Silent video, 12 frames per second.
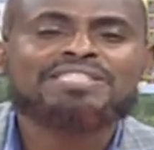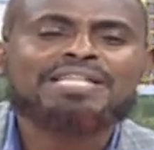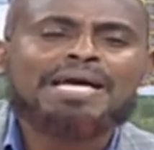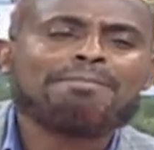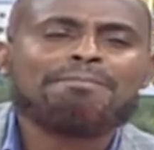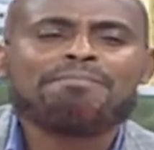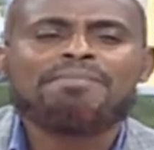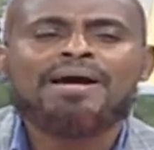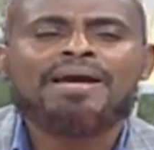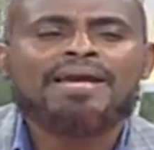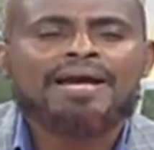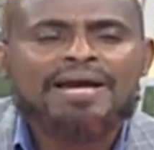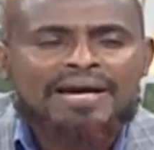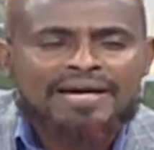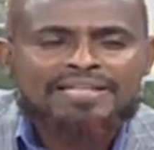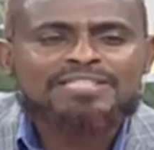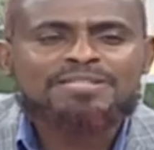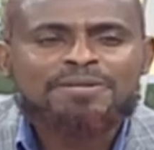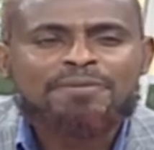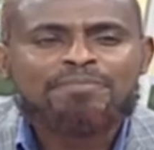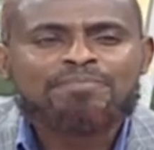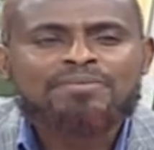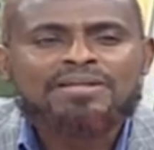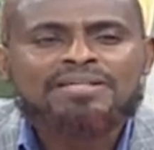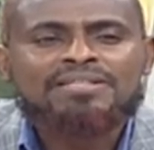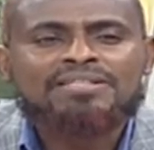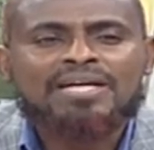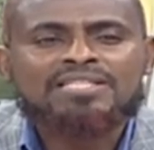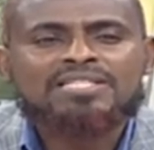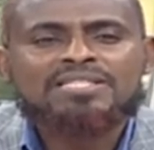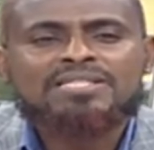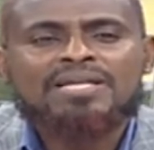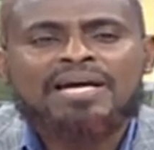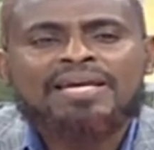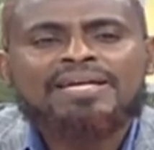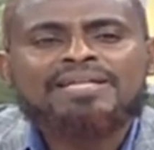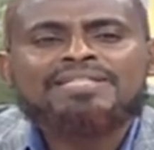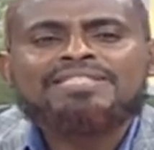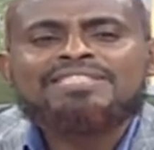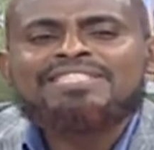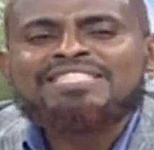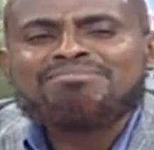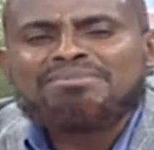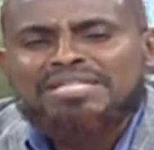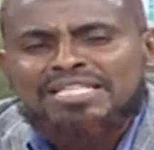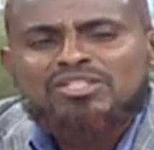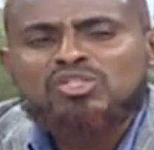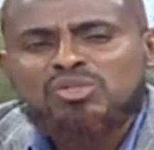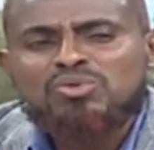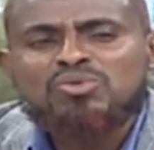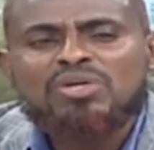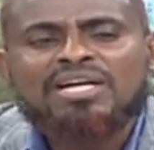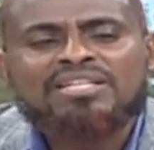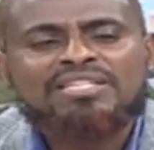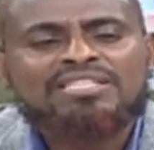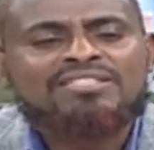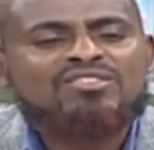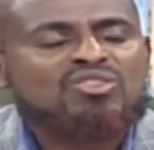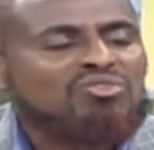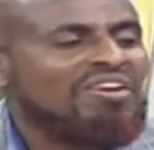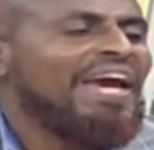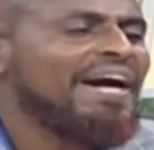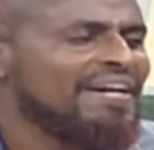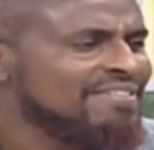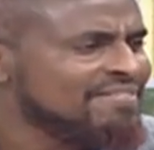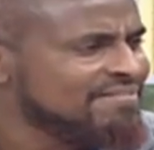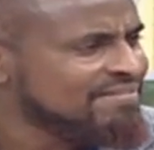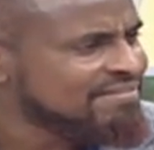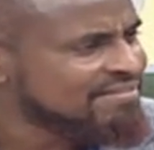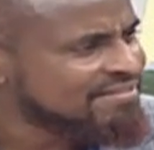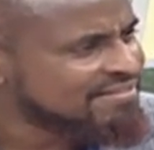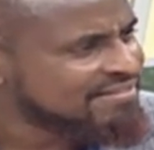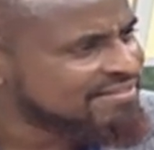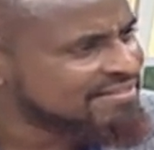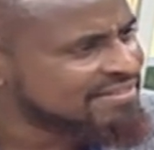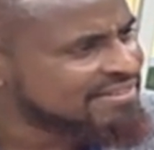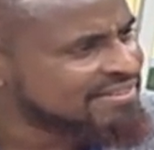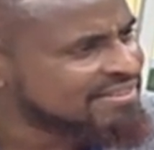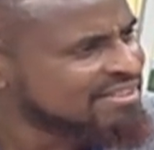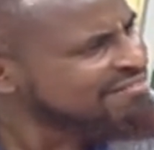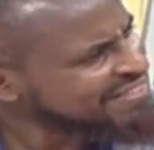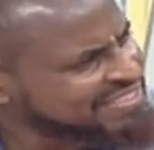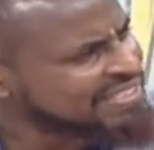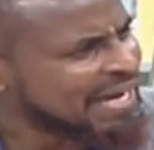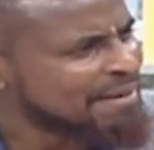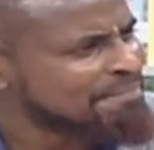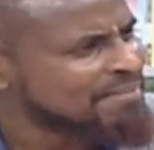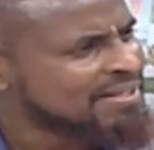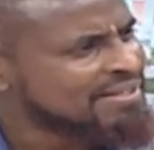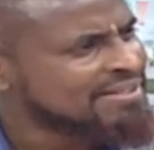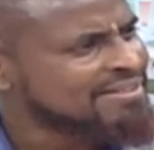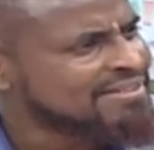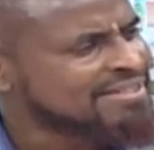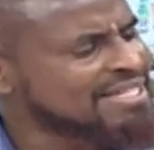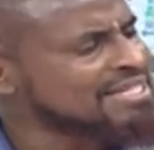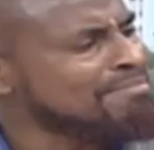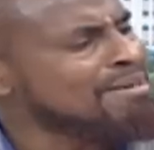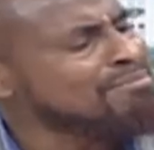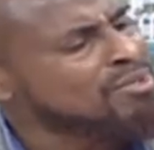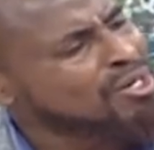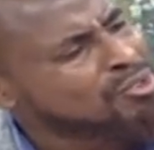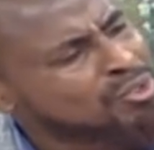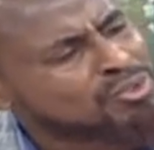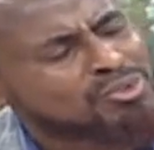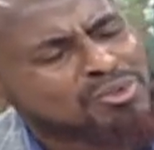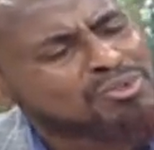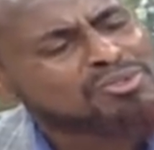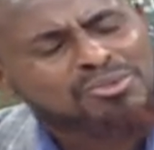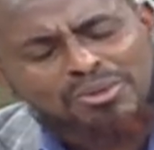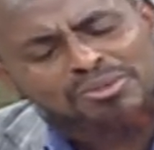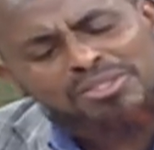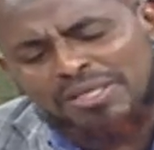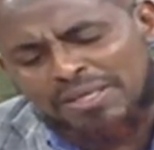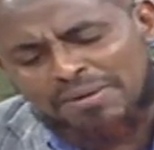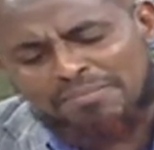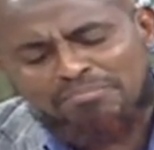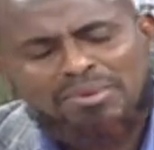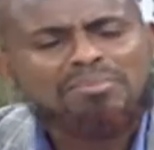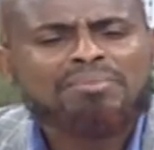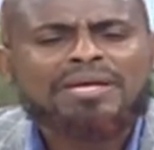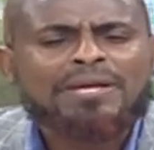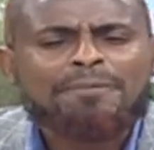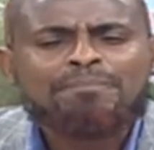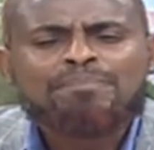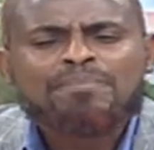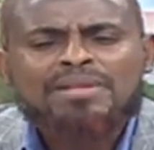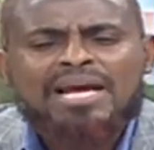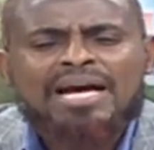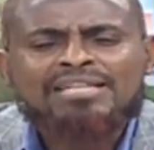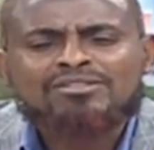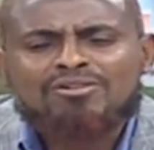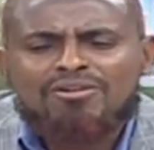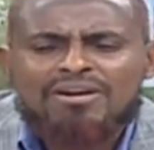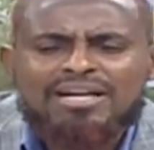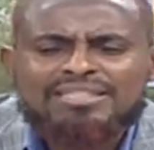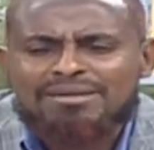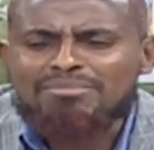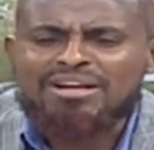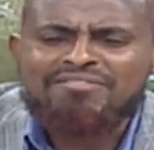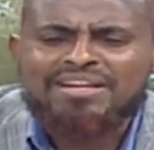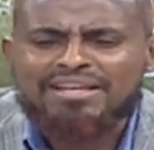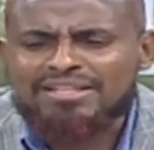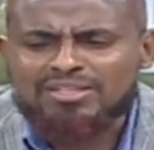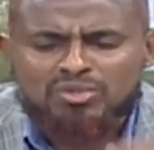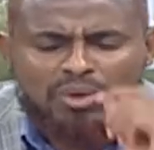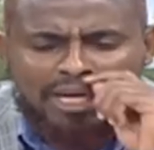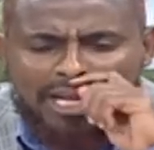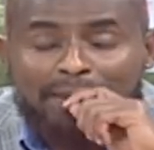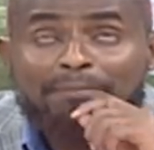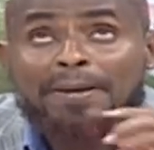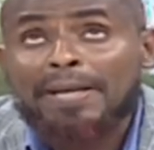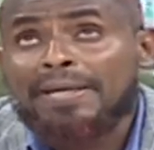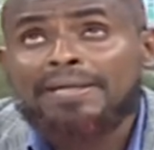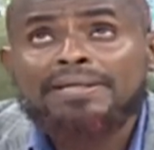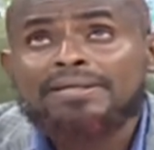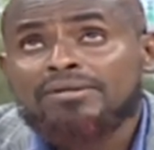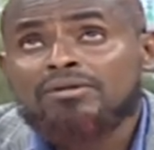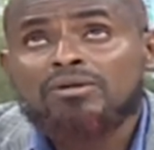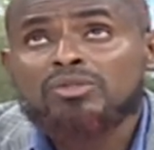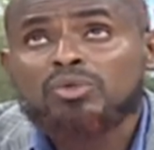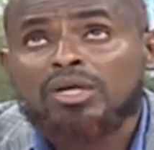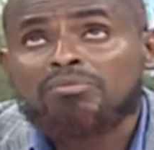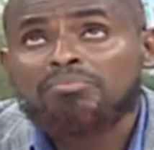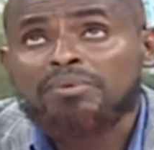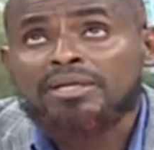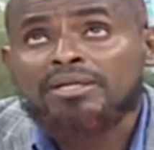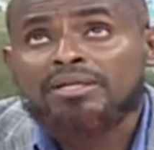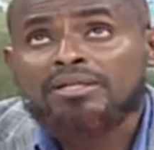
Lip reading: time I heard that I can discriminate you and it is fair. The first time. That's a mambo ya court. Mimi, as long as I'm living in this world, I pray God to help me